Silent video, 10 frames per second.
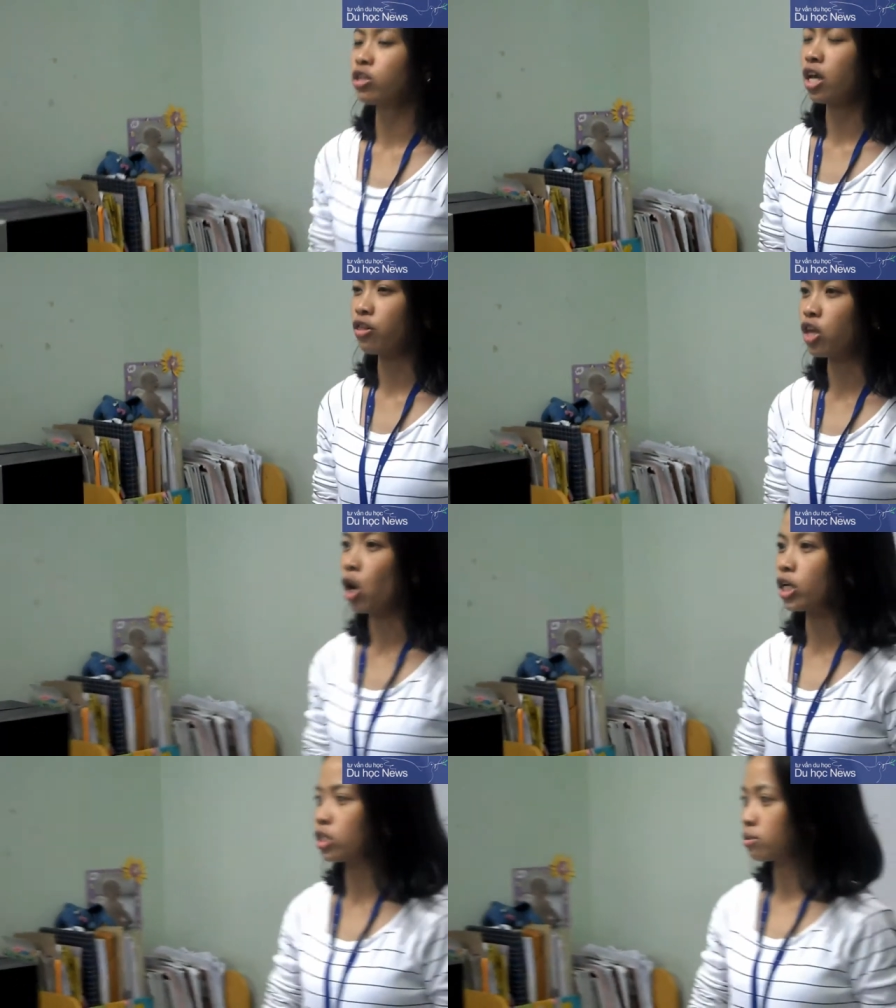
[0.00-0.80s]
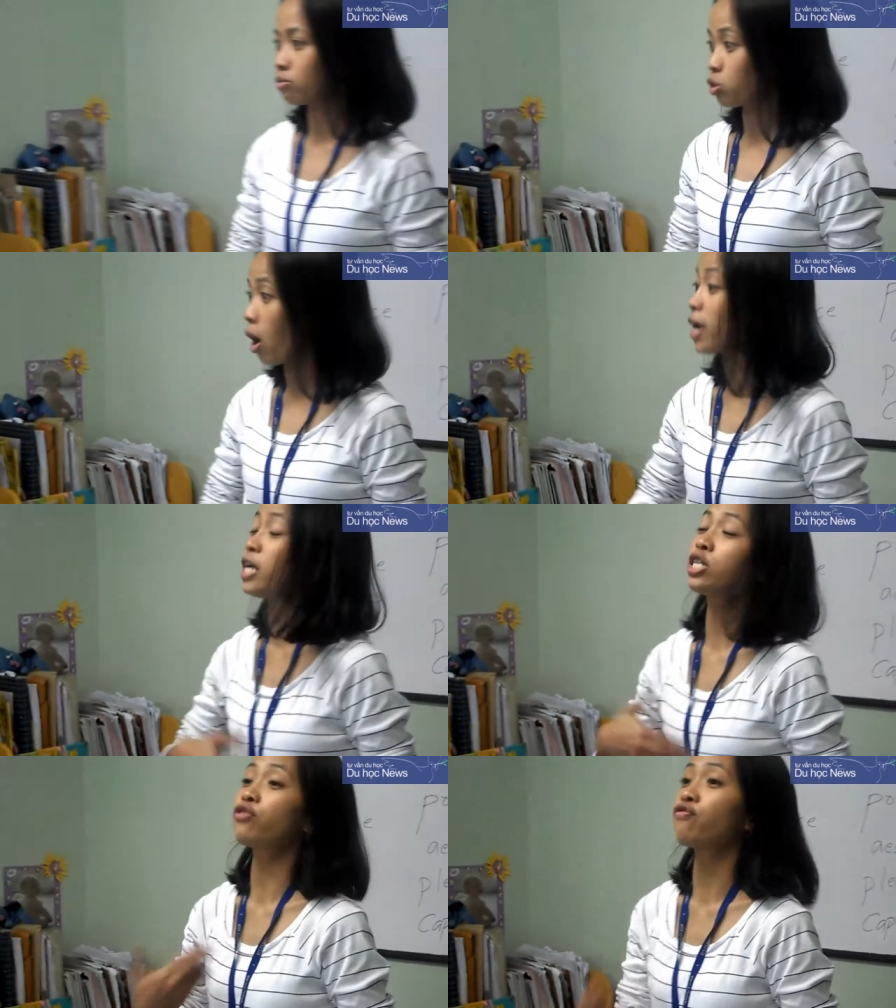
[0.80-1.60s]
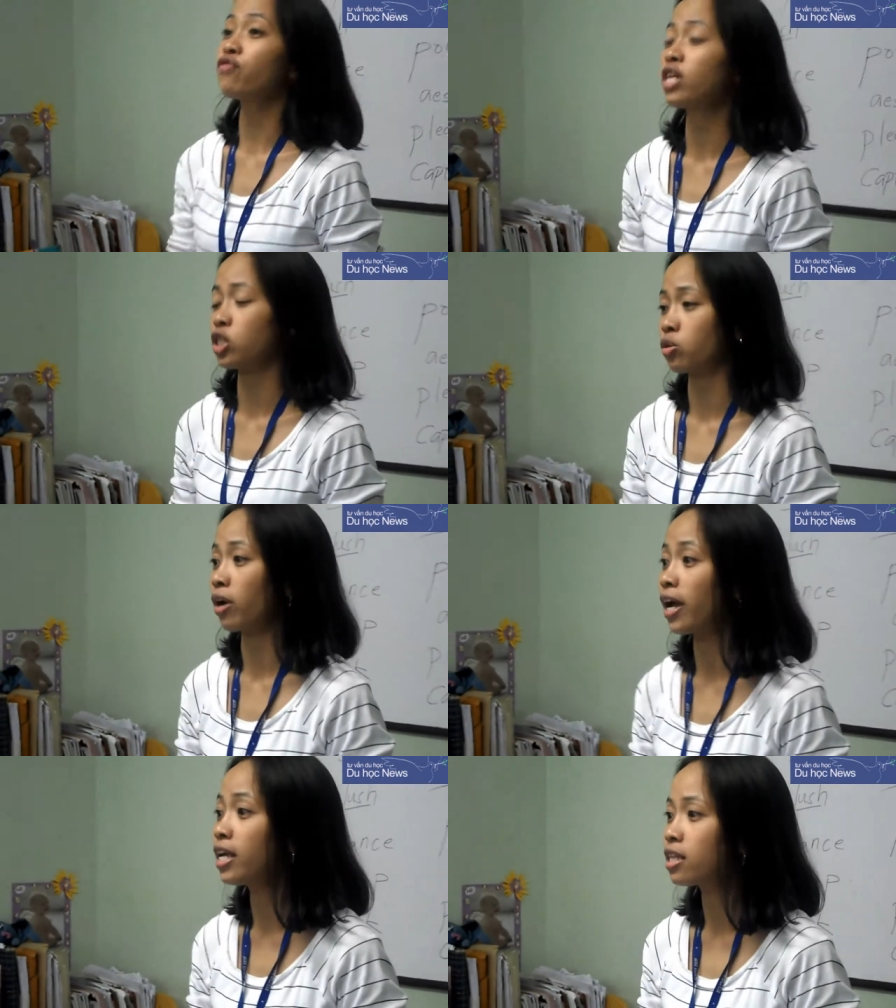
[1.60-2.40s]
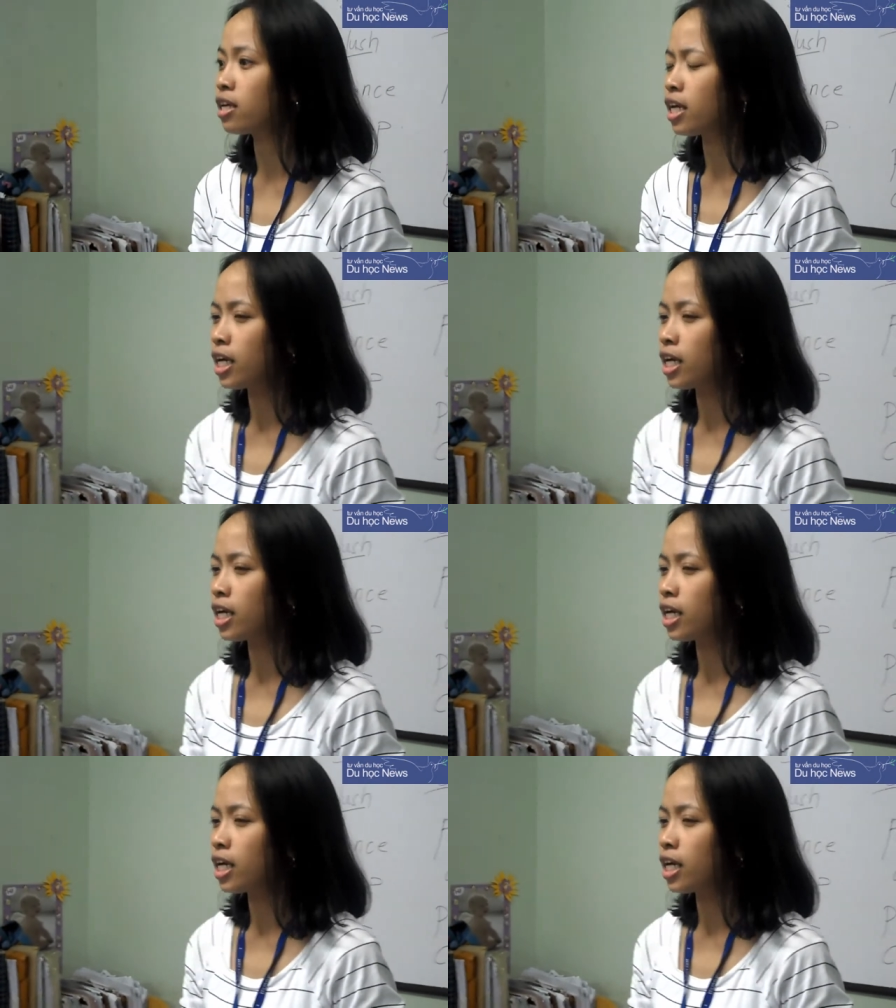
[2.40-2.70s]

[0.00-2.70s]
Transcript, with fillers: okay, they are trying to fix, right?